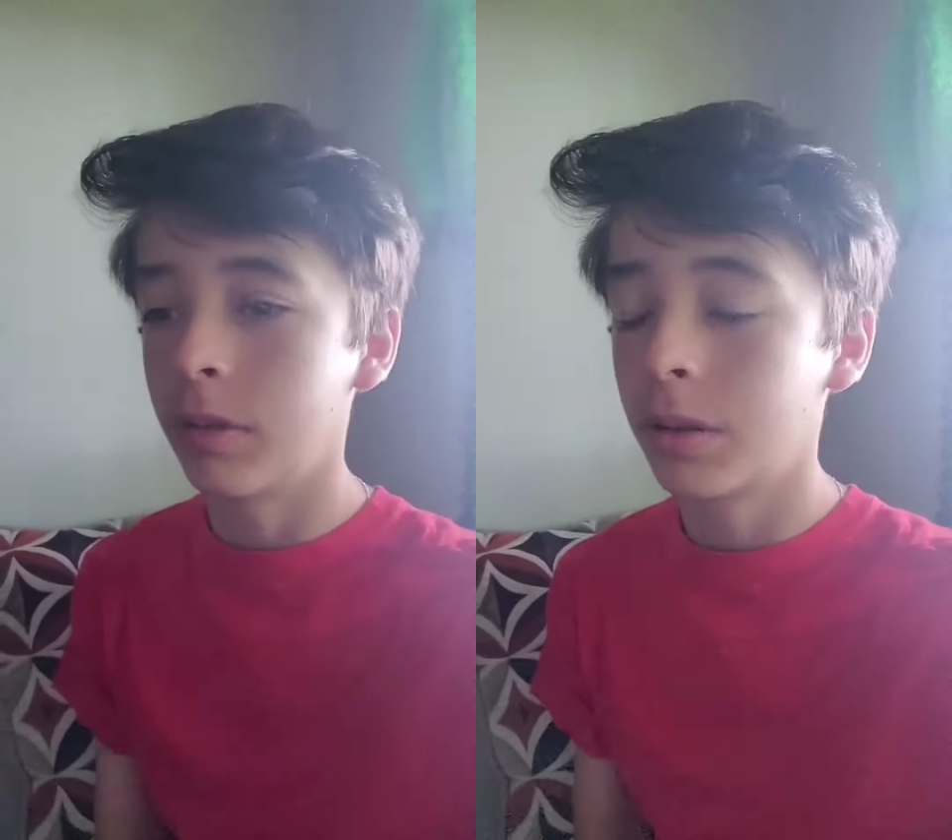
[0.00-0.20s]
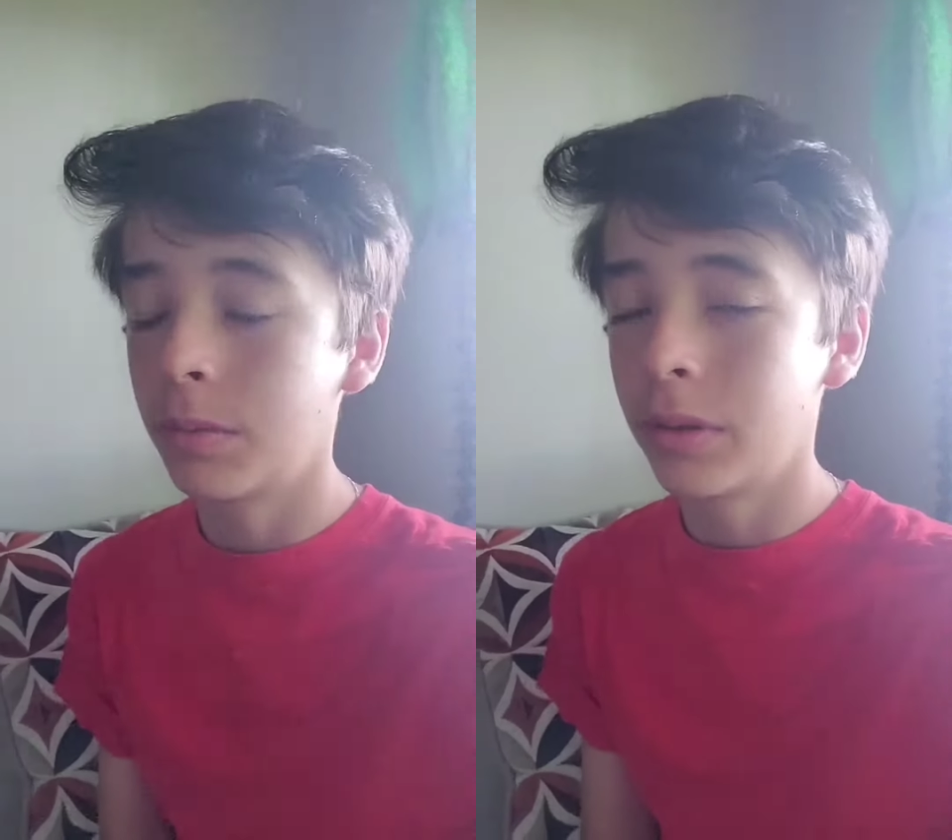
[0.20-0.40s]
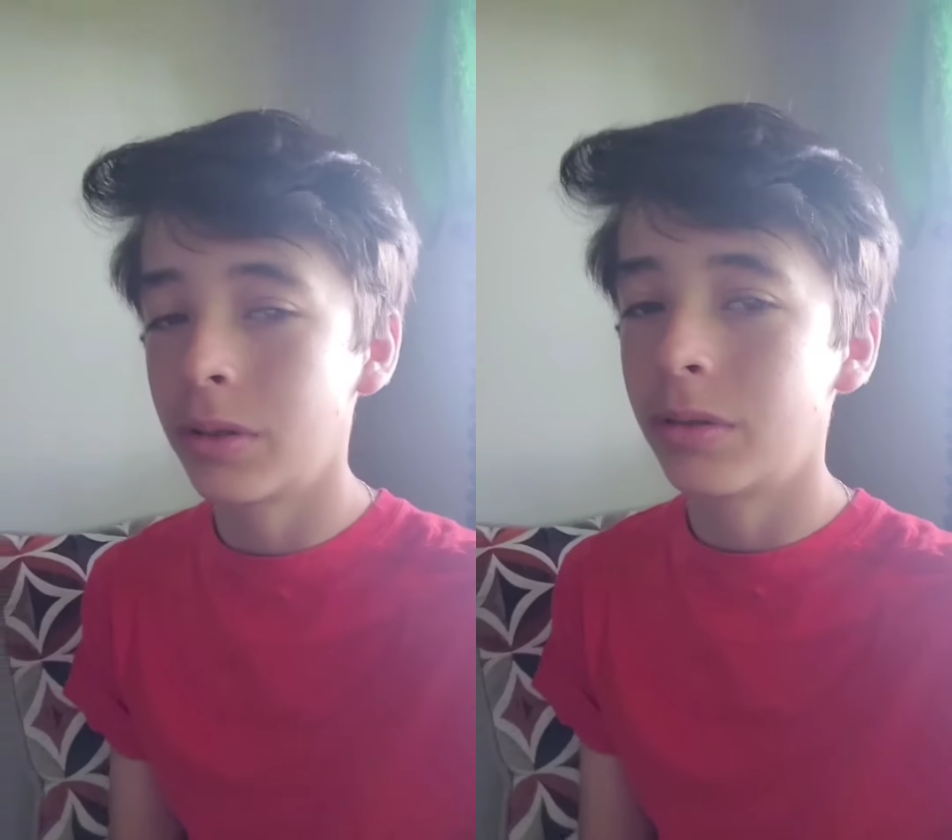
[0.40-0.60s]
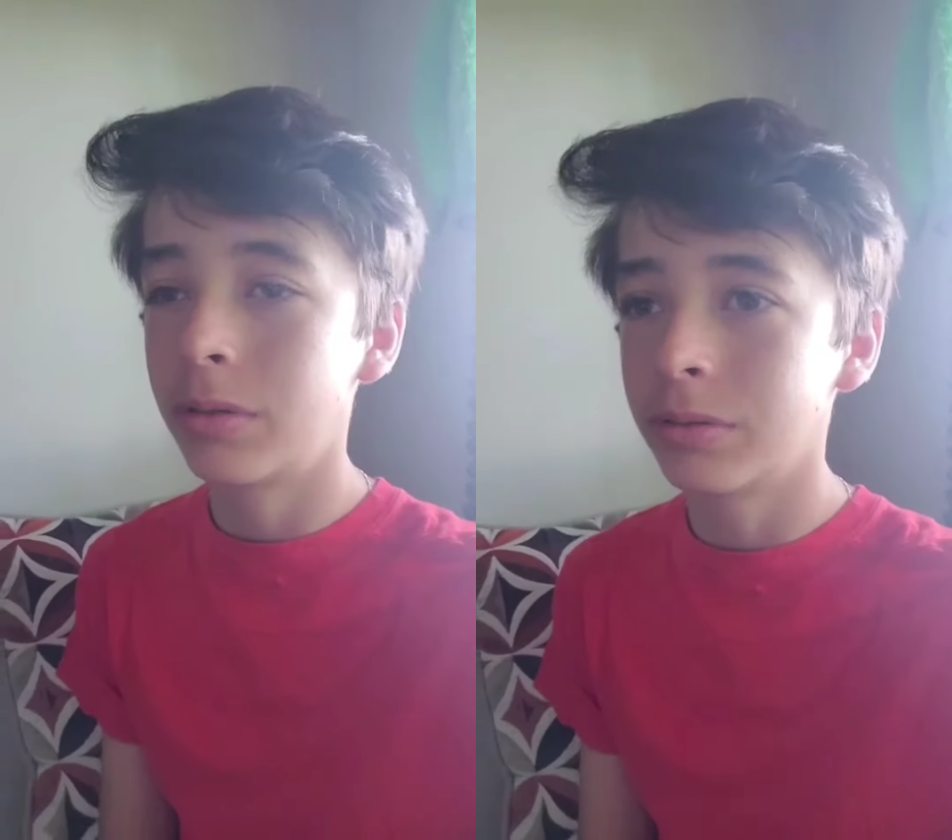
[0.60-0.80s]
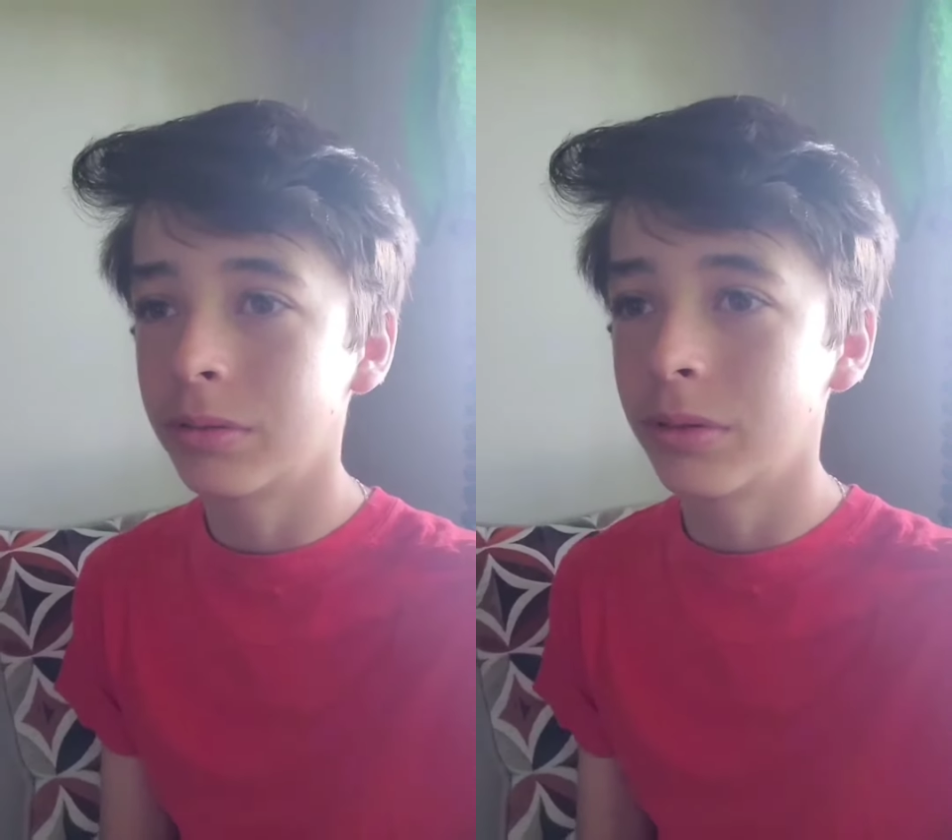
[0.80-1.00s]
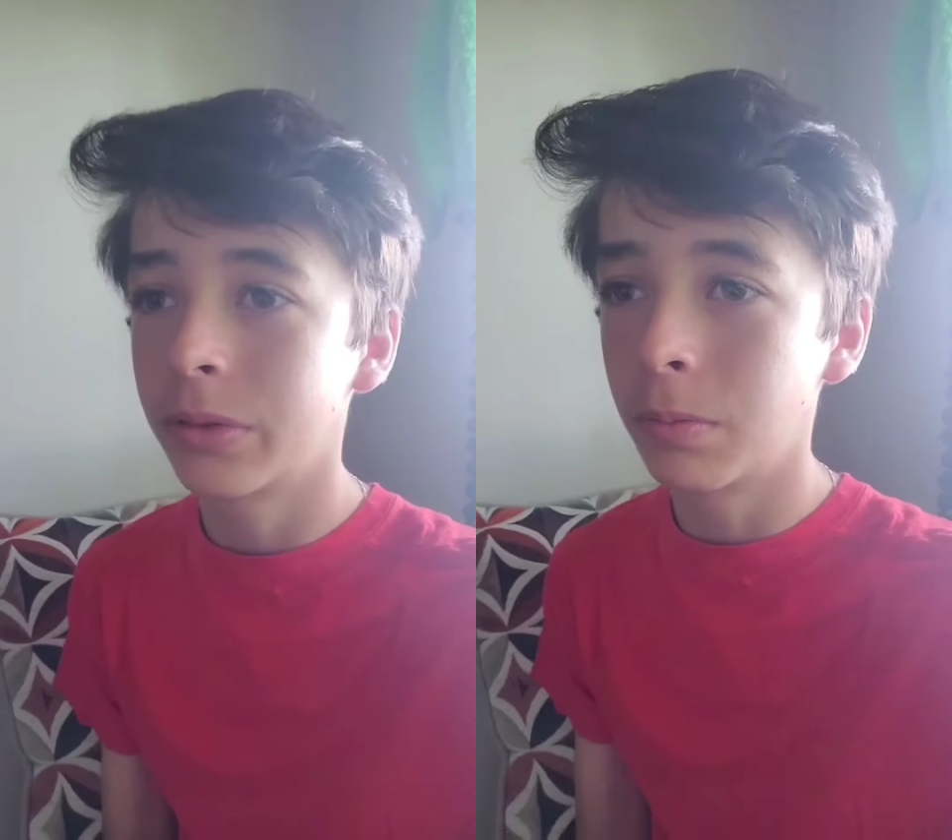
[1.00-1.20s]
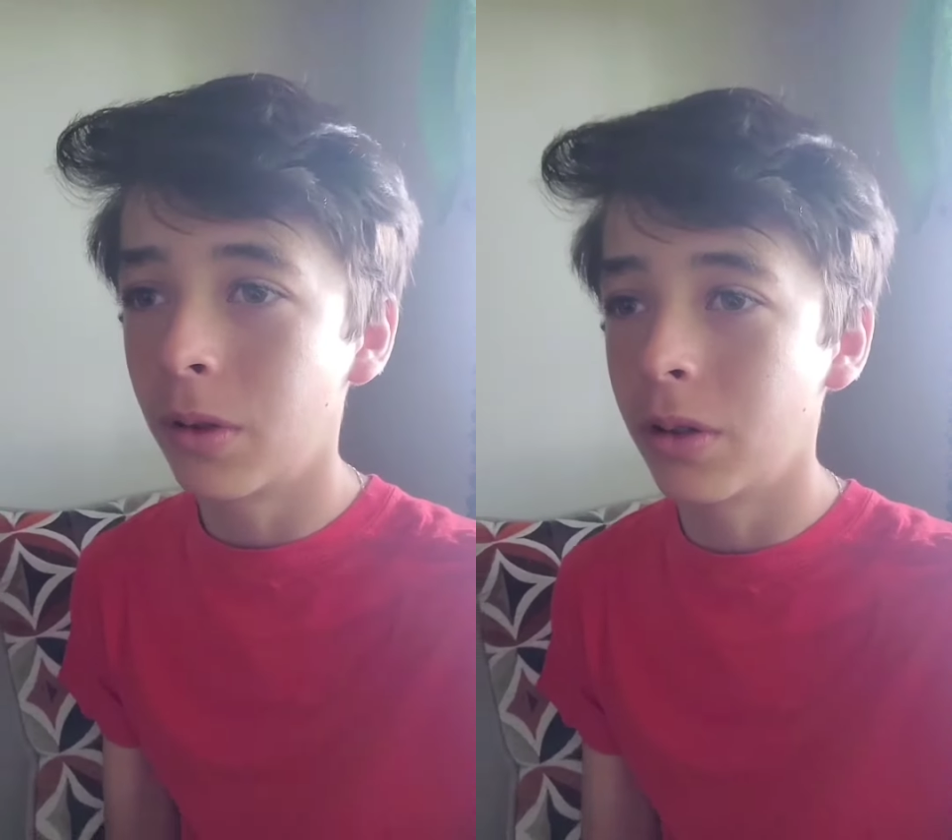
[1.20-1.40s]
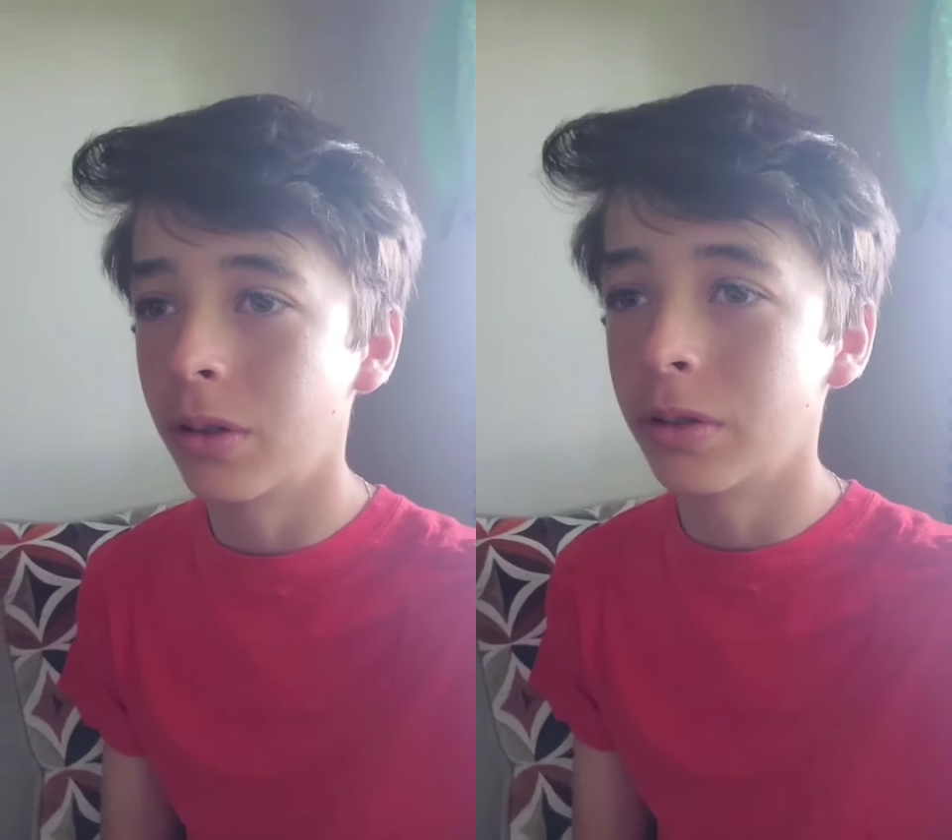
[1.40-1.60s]
Why are we all
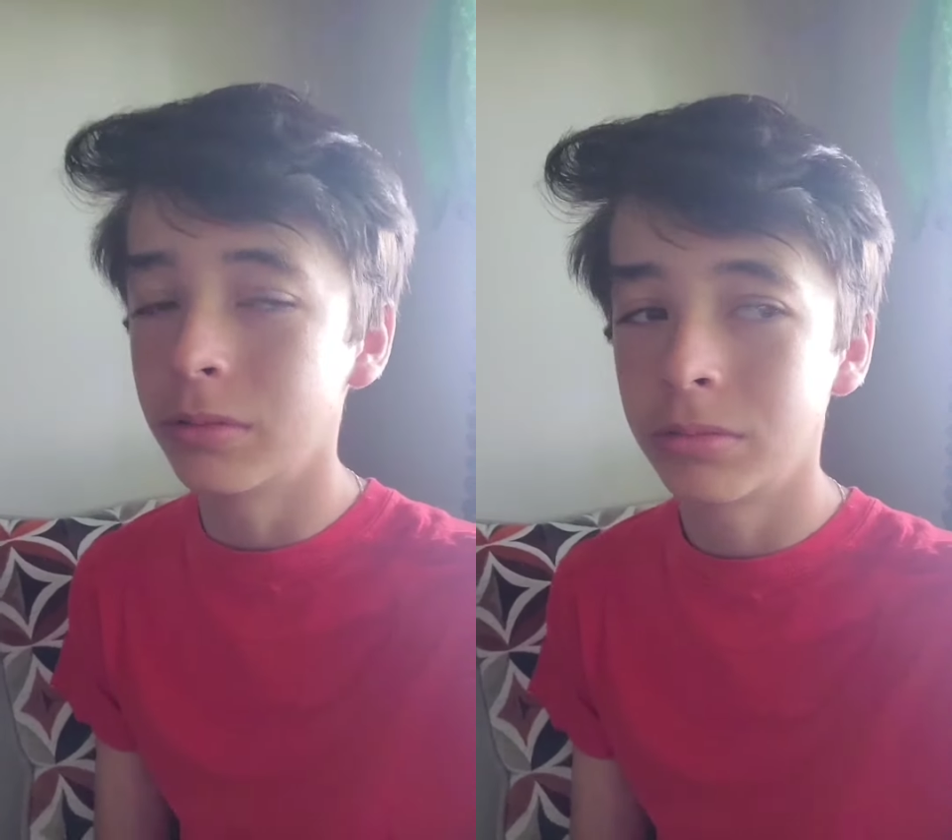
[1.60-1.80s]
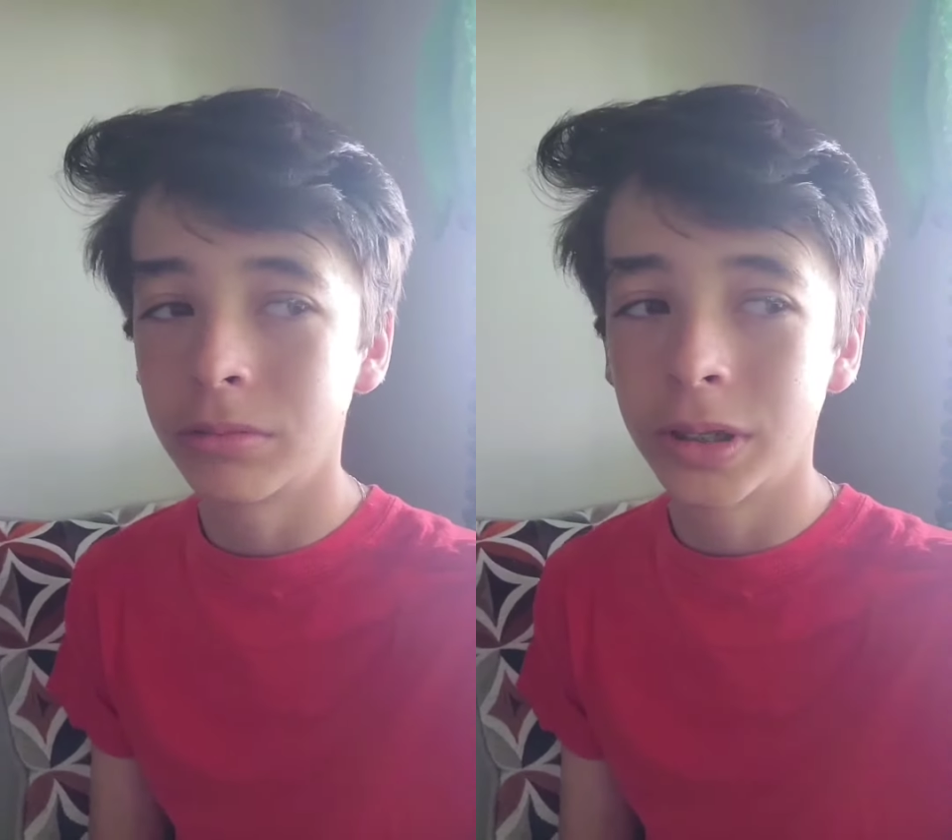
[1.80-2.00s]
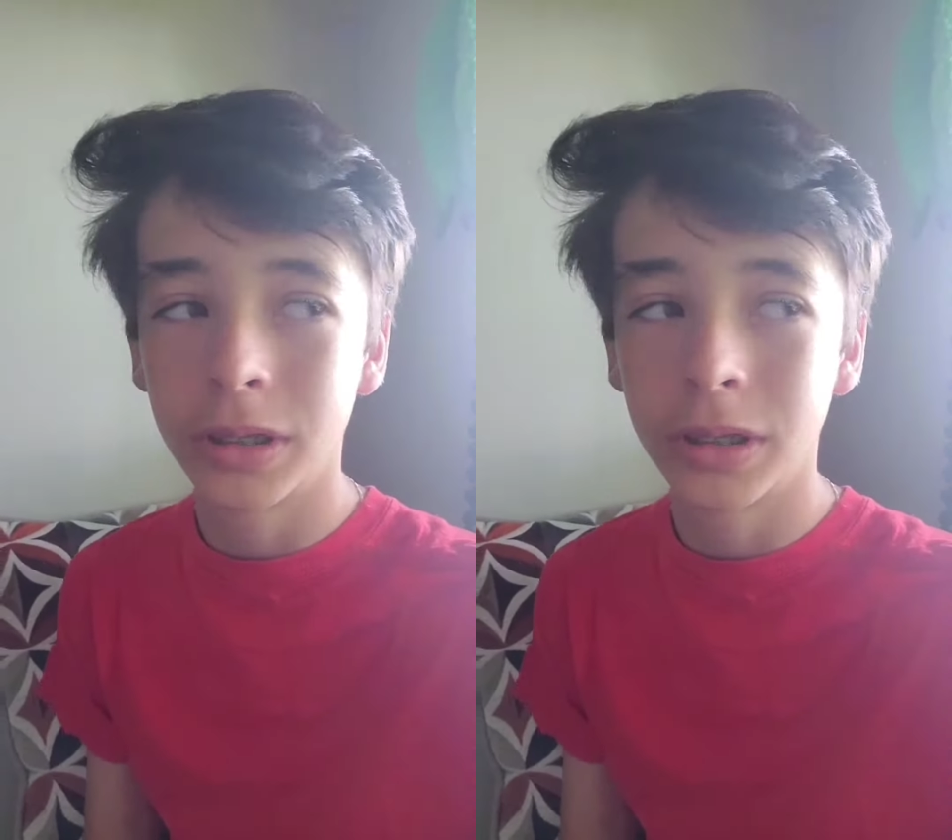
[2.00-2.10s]
small?